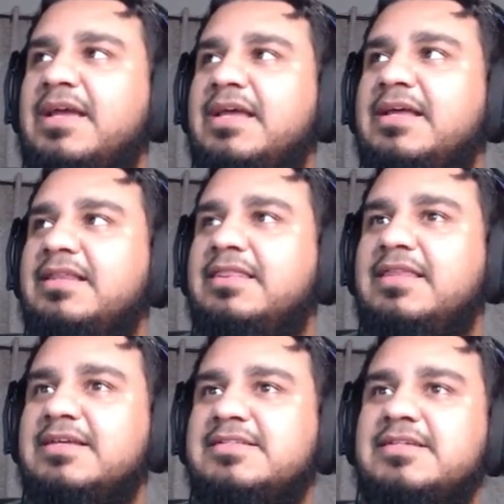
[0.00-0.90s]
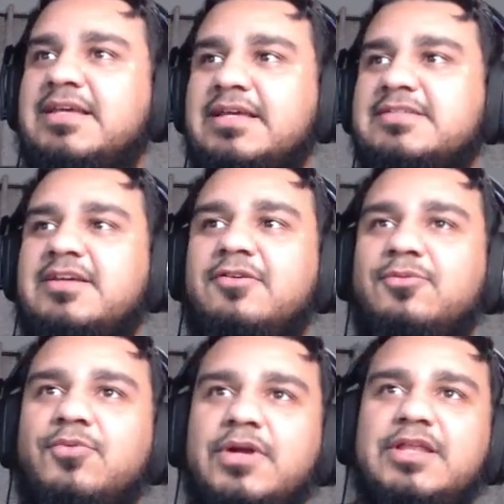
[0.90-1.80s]
this is a
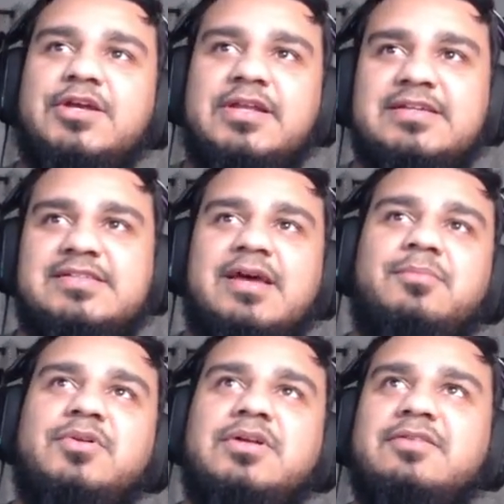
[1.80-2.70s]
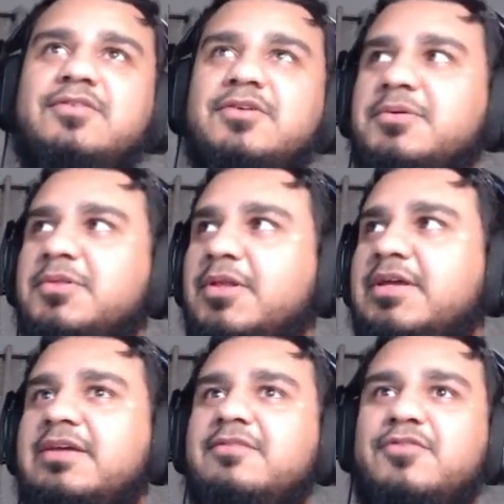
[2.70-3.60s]
really good example if you're
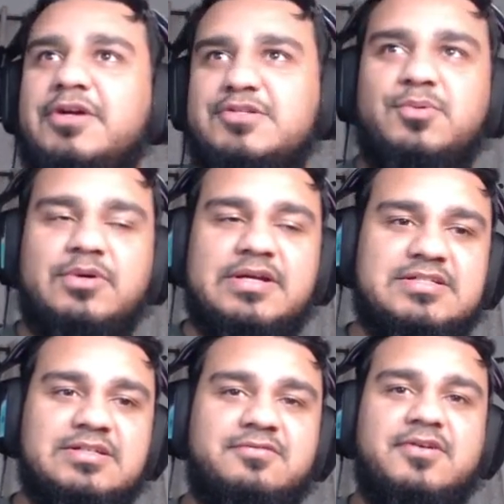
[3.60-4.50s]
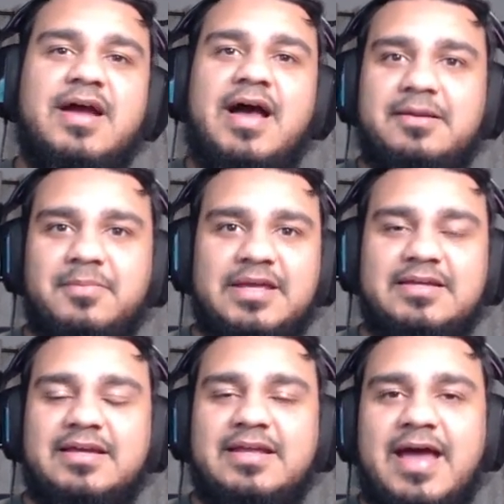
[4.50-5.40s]
looking for inspiration for how to make
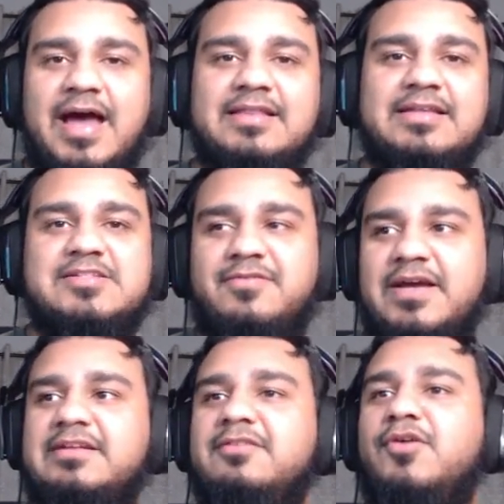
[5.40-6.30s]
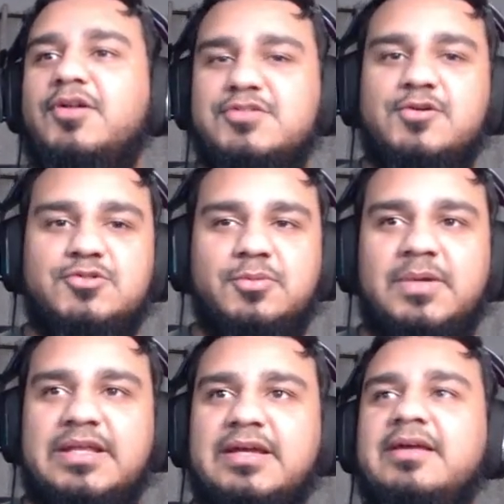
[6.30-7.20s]
an ad that's effective on social
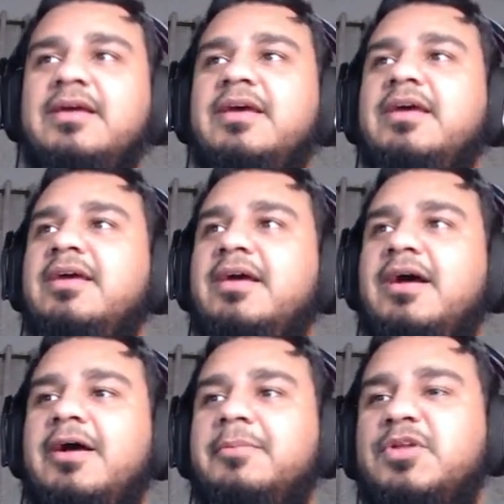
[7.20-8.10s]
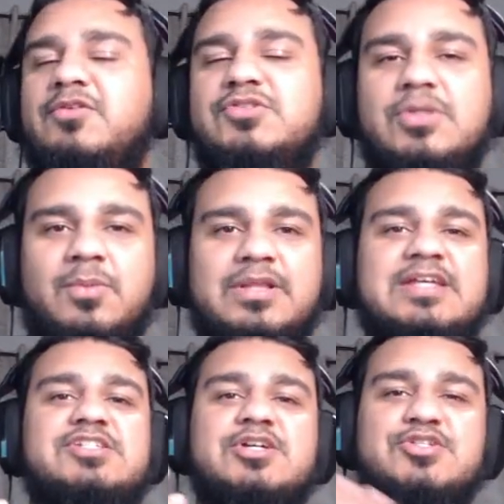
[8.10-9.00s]
media. Someone that's
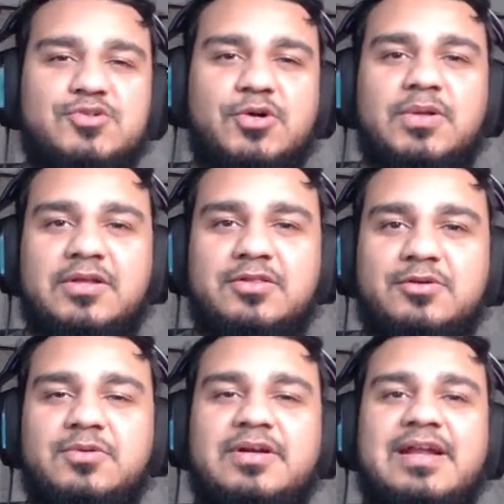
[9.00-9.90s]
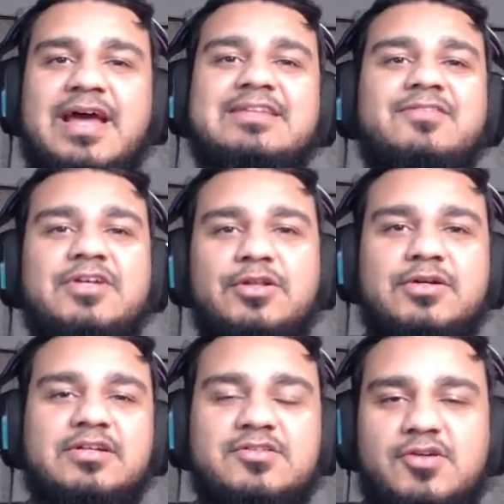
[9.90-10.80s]
just scrolling through, they're not actively
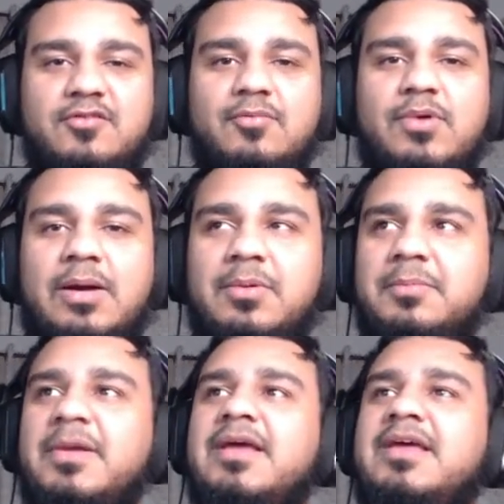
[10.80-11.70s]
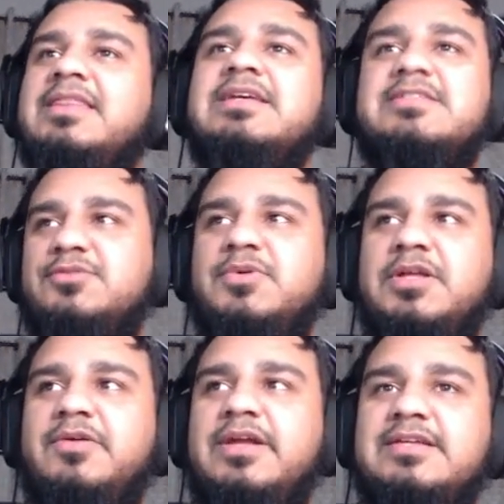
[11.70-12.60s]
looking to solve a problem. This is a really
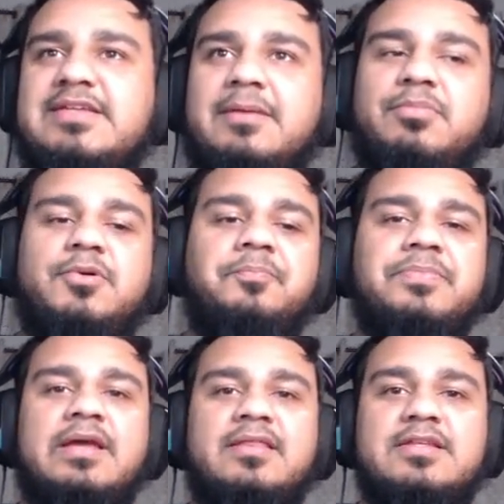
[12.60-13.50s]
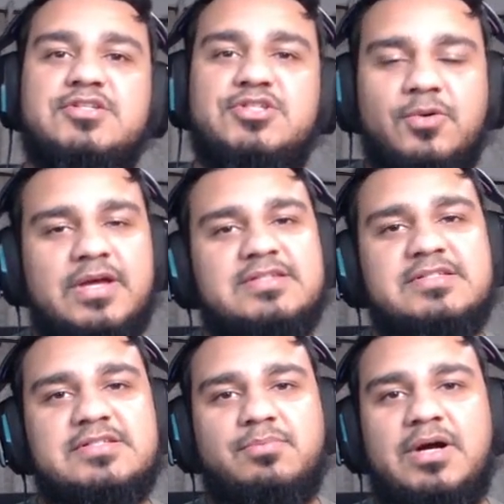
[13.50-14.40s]
great example. This
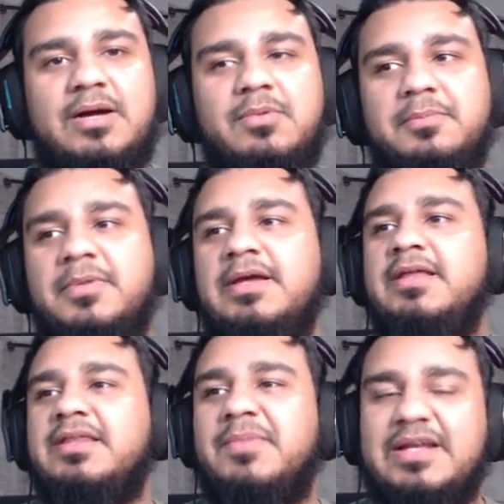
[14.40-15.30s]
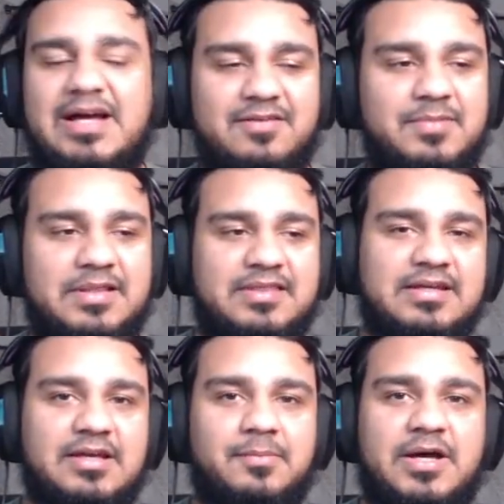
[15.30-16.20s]
showcases a problem. They may not have been
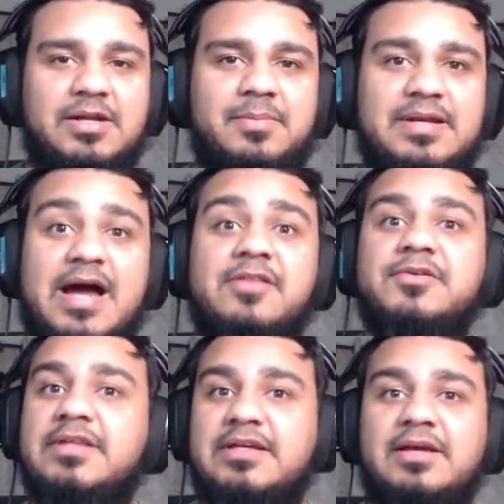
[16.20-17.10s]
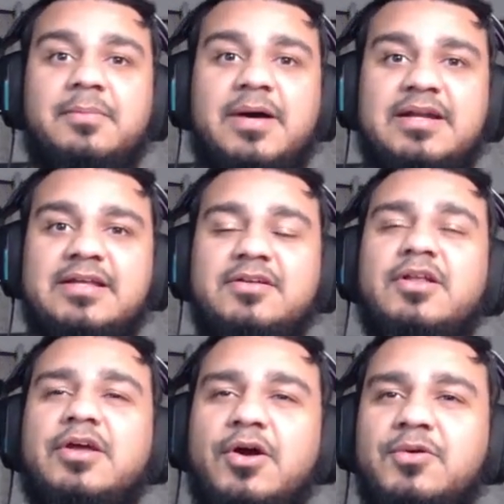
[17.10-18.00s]
thinking about it, but now they're thinking about it and they're
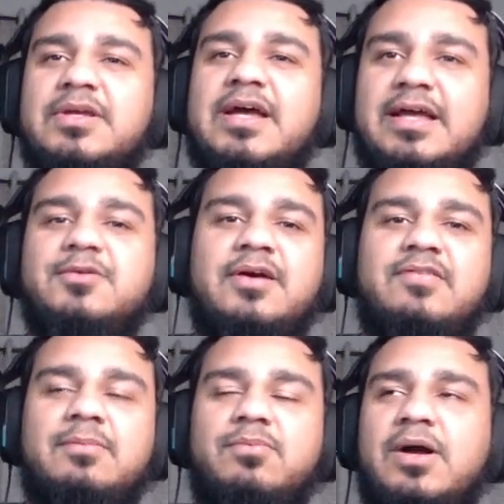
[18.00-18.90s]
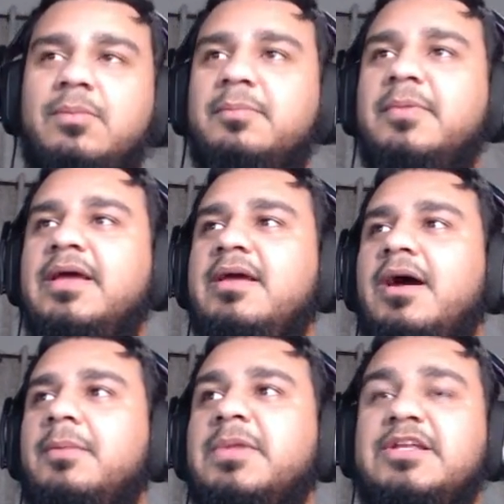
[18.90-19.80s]
like, oh yeah, I do have that problem.
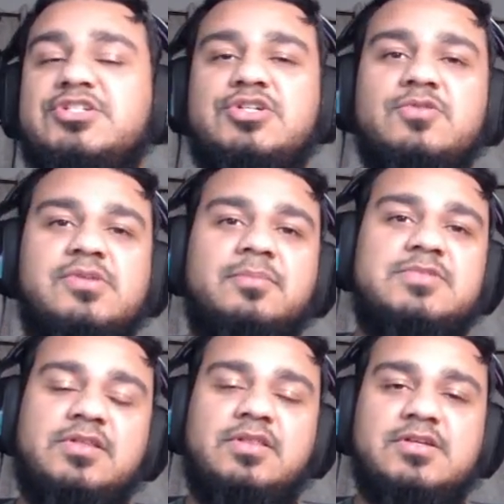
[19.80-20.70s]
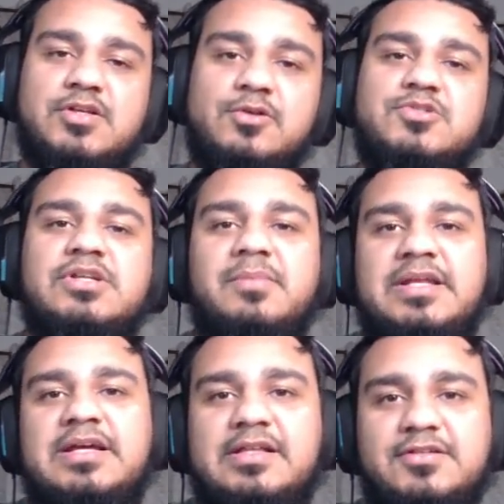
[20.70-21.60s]
And then it shows them the solution
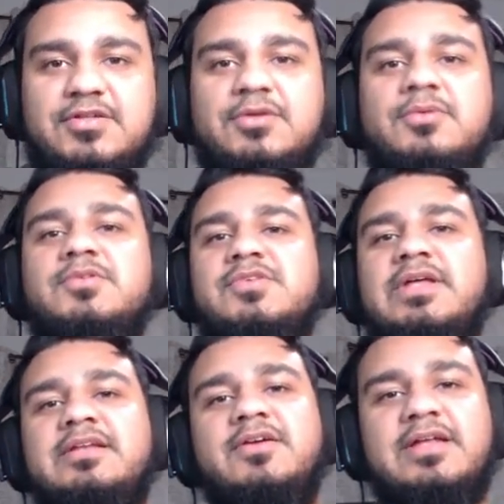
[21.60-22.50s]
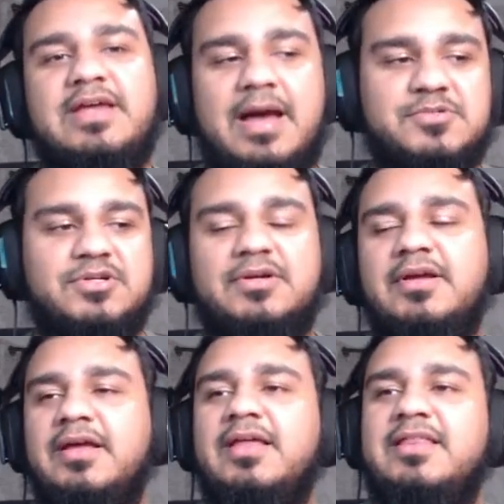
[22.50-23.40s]
immediately too. So then you can capture
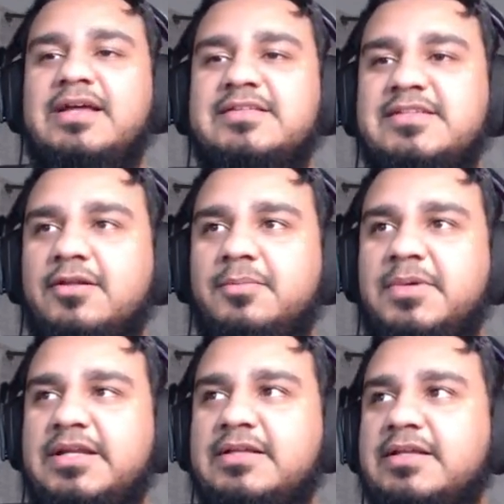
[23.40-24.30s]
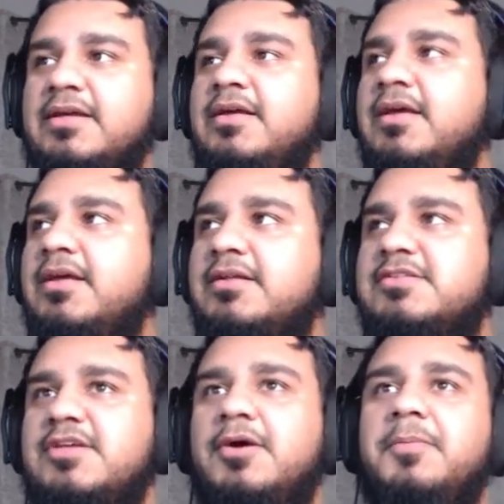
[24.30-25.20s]
that sale immediately. And
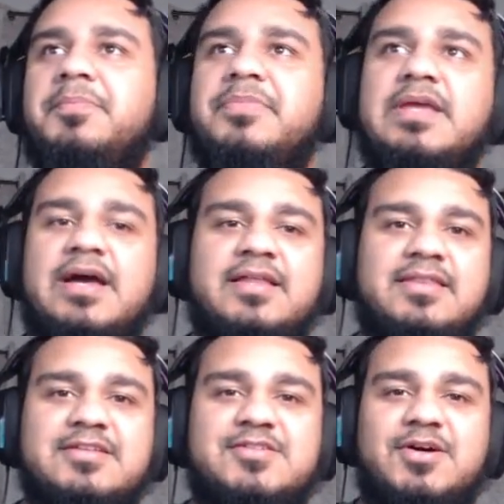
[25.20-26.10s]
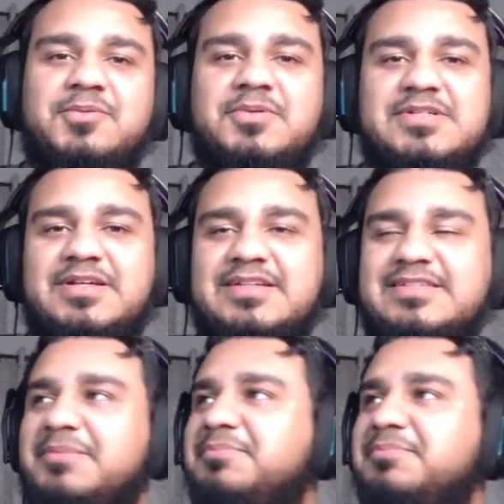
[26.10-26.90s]
so, yeah, that's all. We'll see you next time.